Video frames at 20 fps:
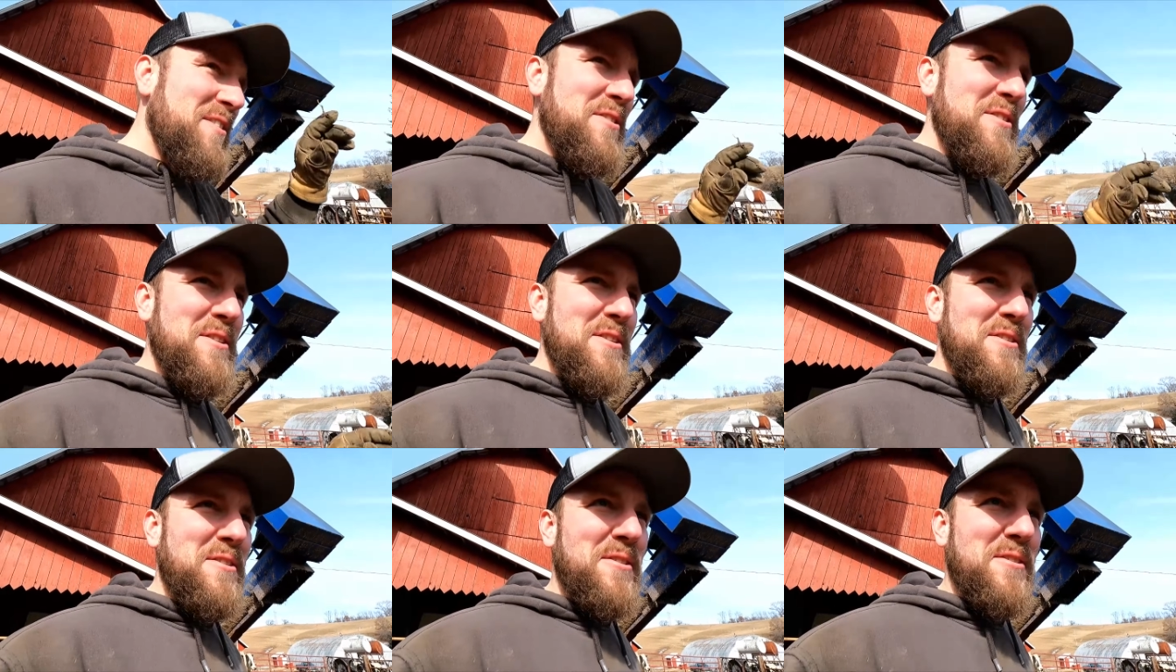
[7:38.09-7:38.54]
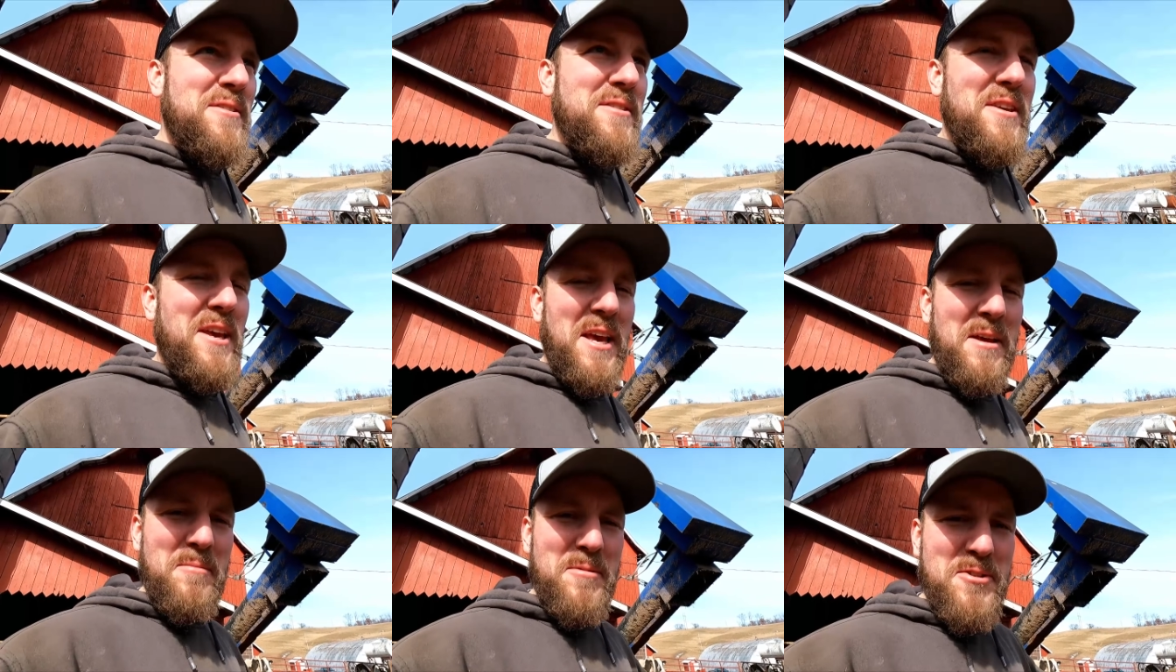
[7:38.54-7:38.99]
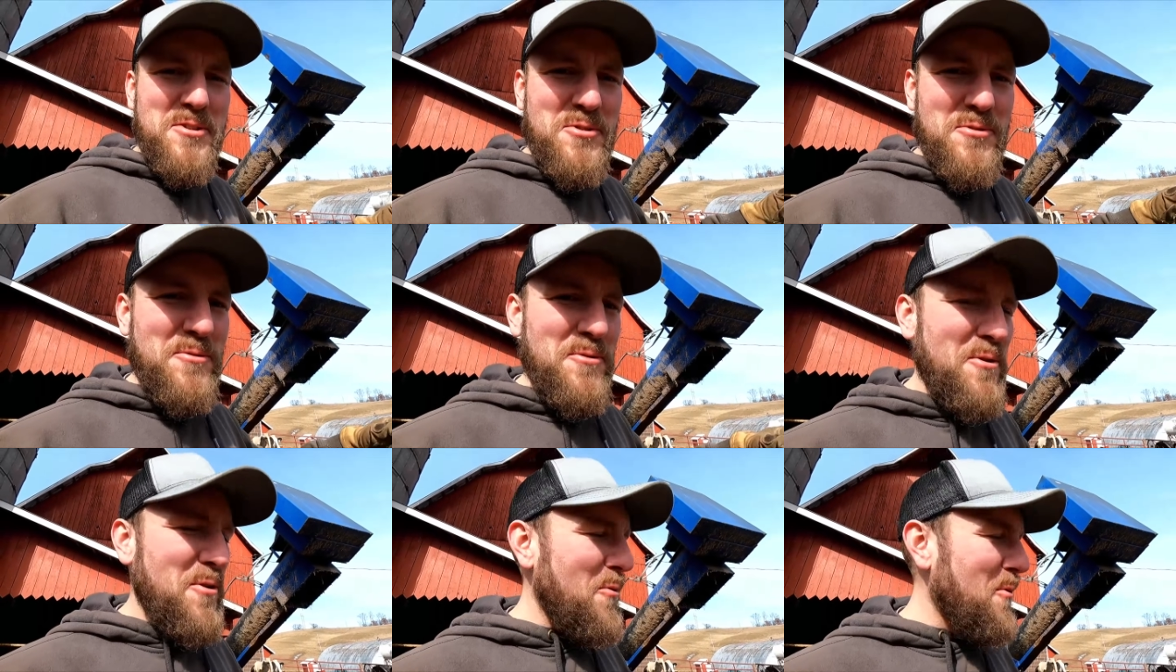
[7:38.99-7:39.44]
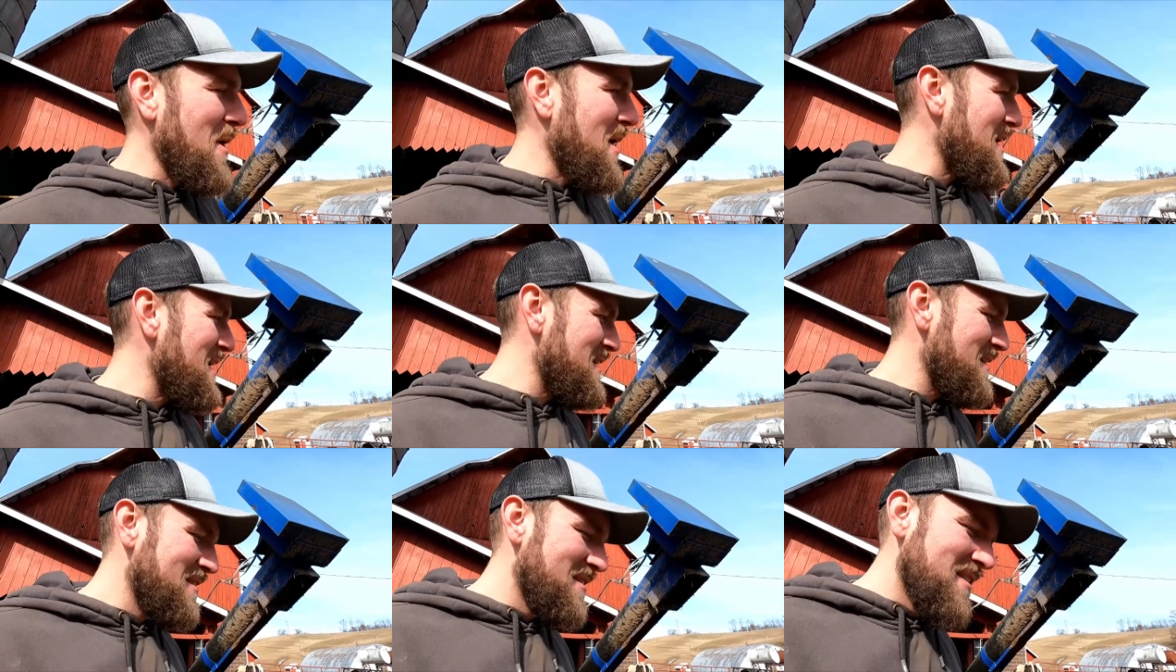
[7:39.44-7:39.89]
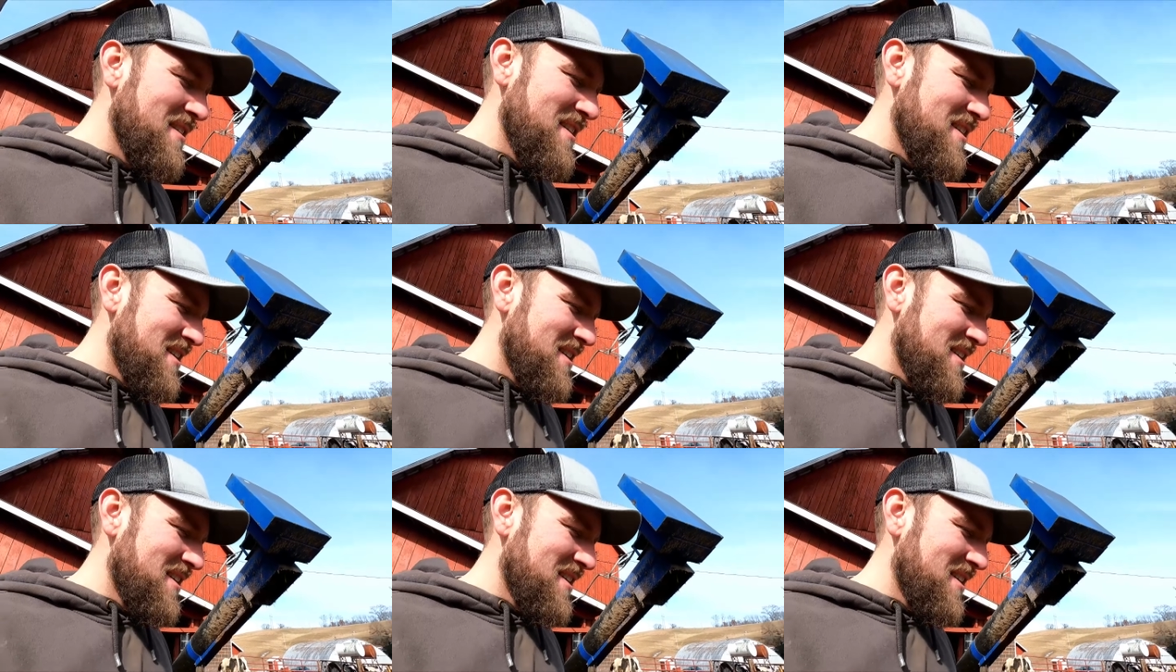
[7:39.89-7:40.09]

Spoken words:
nothing or came and shoot her away,